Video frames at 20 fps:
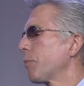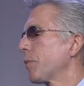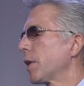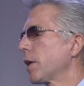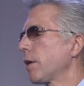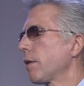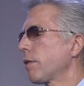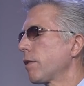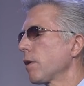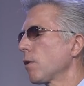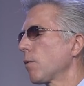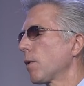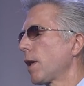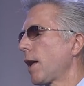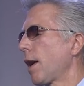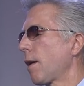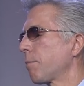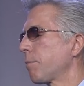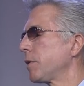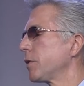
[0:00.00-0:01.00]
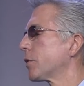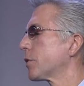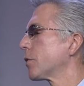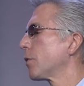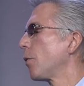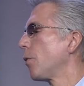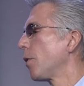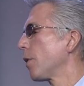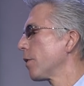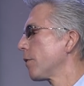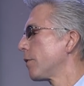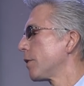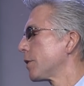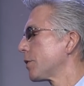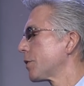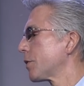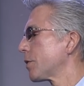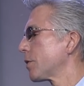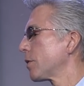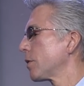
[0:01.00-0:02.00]
And I think what happens to all of
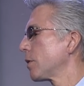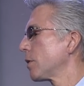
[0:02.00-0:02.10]
us